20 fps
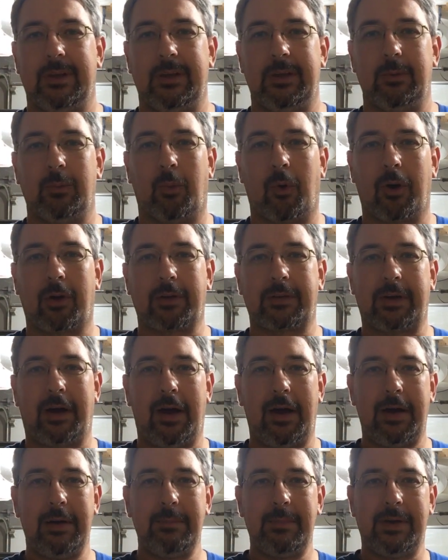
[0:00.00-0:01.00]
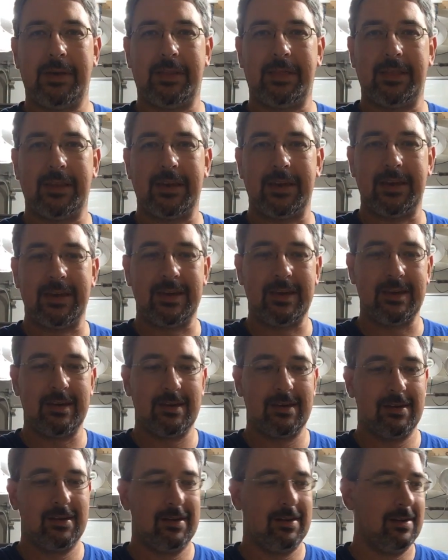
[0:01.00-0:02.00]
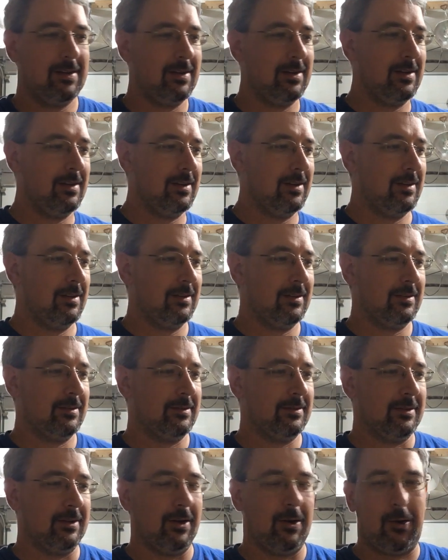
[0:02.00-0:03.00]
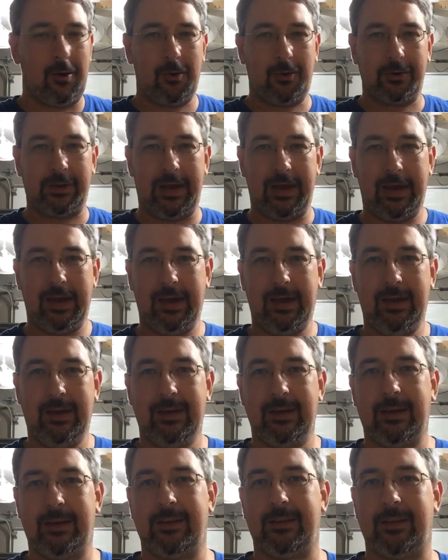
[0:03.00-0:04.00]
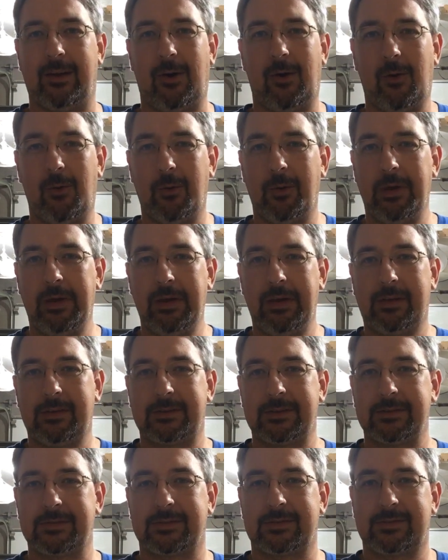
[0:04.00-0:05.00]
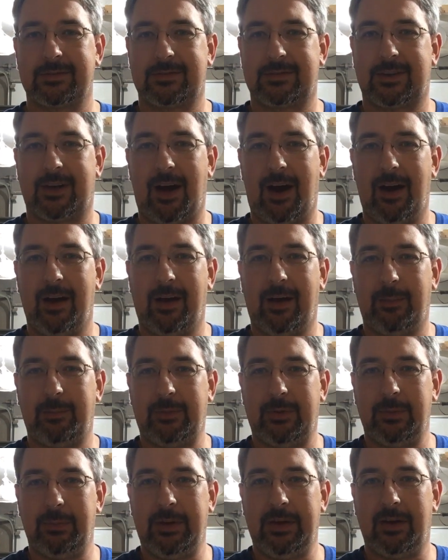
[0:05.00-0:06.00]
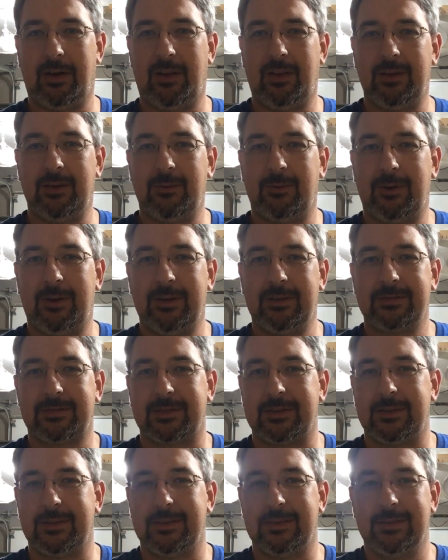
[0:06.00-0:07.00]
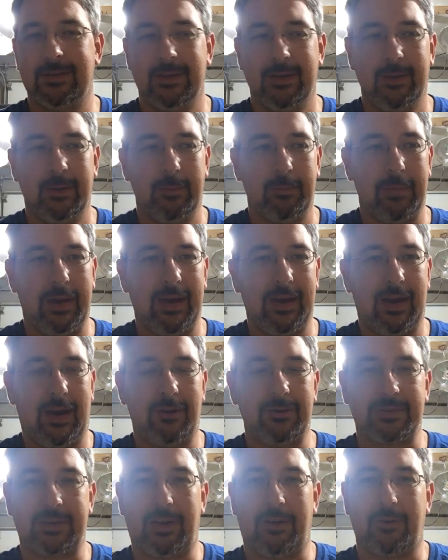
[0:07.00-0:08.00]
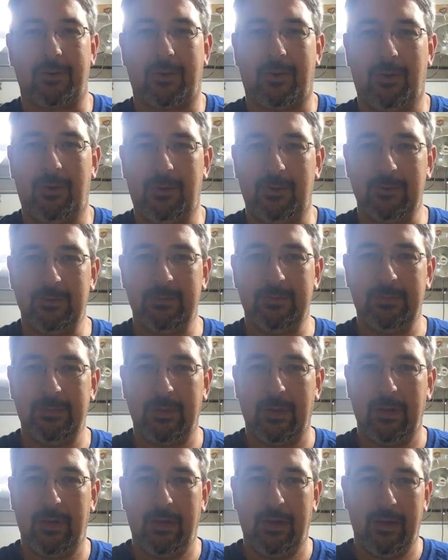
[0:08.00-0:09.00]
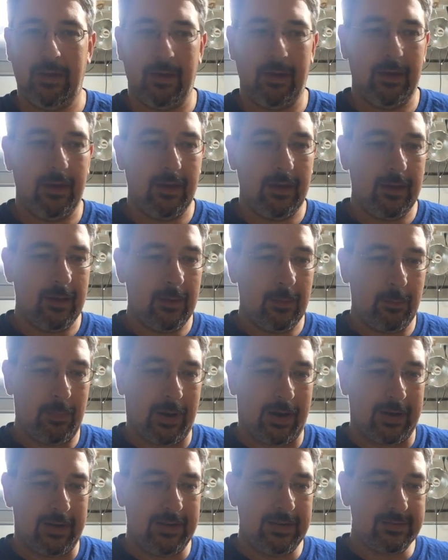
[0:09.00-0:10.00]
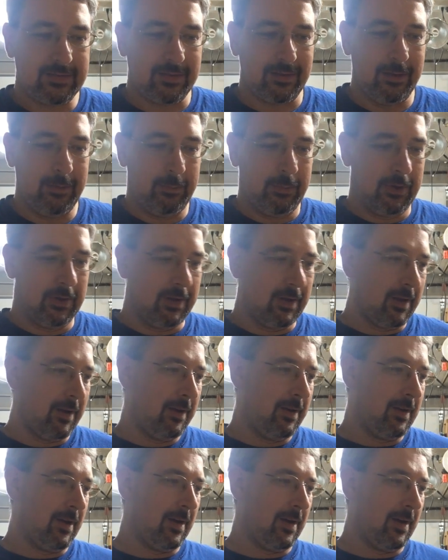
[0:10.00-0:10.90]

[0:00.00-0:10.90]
work time and the whole day and the whole week just caught up to me all at once, and man, I was out cold. But I did sleep good